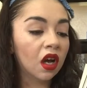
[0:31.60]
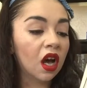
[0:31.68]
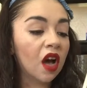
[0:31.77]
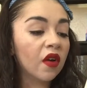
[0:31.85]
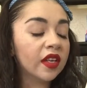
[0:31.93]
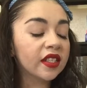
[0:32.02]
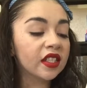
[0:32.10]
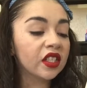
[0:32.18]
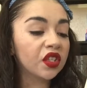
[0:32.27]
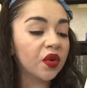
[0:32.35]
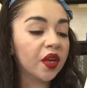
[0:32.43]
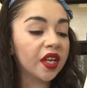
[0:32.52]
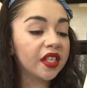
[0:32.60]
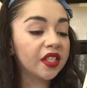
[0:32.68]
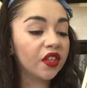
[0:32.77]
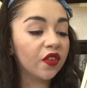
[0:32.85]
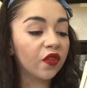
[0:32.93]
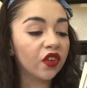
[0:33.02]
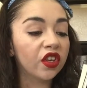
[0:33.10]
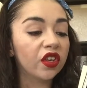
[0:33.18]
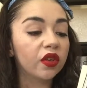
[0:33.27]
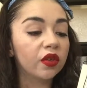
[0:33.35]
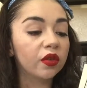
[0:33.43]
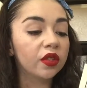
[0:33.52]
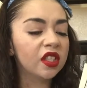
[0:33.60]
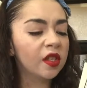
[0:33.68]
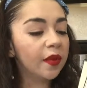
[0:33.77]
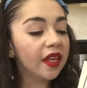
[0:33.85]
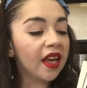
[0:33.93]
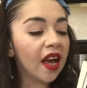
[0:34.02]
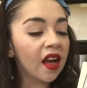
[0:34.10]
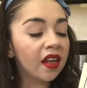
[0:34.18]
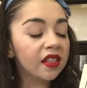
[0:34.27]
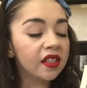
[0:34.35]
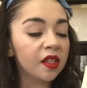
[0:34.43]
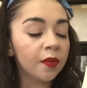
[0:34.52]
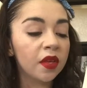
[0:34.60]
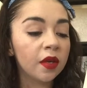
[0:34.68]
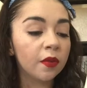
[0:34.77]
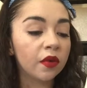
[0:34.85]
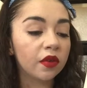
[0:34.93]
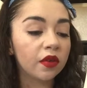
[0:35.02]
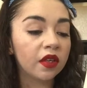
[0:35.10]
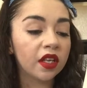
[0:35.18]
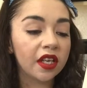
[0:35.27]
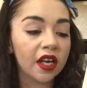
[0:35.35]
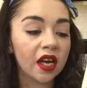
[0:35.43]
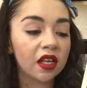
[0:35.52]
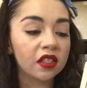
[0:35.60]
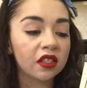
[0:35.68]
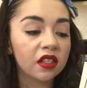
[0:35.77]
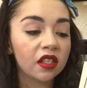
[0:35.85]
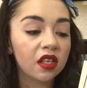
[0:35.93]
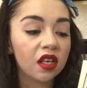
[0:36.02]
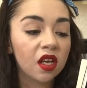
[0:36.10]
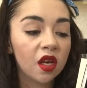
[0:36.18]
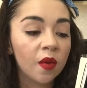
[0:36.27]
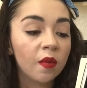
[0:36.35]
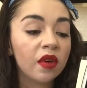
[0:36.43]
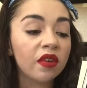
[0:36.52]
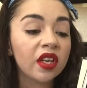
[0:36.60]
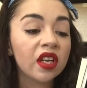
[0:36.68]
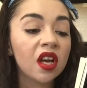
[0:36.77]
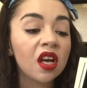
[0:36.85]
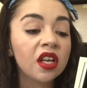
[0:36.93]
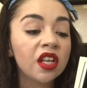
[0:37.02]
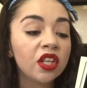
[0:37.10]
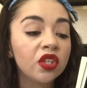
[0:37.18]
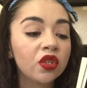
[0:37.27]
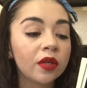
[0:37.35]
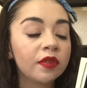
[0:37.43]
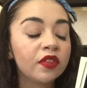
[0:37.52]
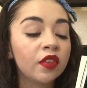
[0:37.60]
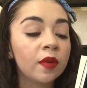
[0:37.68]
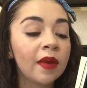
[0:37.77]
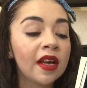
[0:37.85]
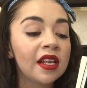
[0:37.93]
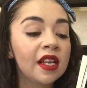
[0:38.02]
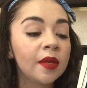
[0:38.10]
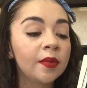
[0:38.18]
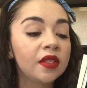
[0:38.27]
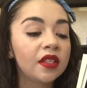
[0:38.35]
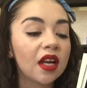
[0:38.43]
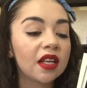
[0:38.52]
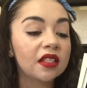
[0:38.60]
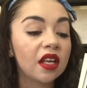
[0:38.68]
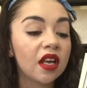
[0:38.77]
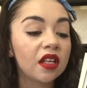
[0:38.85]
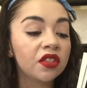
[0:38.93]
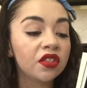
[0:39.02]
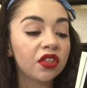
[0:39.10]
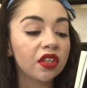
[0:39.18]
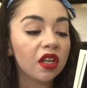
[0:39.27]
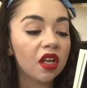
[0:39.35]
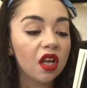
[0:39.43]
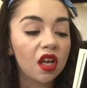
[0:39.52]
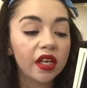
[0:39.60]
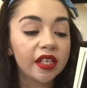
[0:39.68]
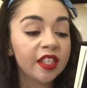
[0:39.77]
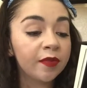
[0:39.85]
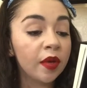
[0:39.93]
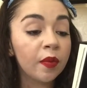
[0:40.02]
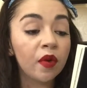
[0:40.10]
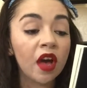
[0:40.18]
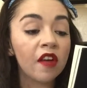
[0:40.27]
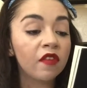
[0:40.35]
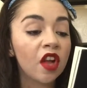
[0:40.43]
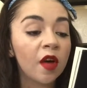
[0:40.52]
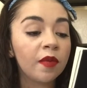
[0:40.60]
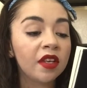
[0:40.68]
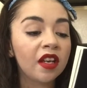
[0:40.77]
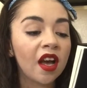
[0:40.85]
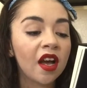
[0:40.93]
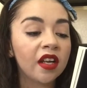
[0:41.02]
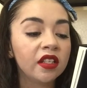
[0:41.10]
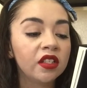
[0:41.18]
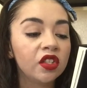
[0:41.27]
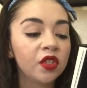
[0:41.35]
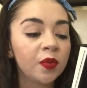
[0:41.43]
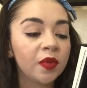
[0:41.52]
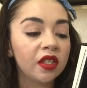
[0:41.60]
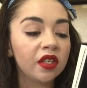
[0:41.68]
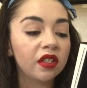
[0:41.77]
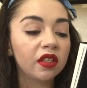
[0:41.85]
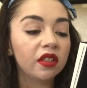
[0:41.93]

How is it so easy for you to be kind to people? he asked. Milk and honey dripped from my lips as I answered, because people have not been kind to me.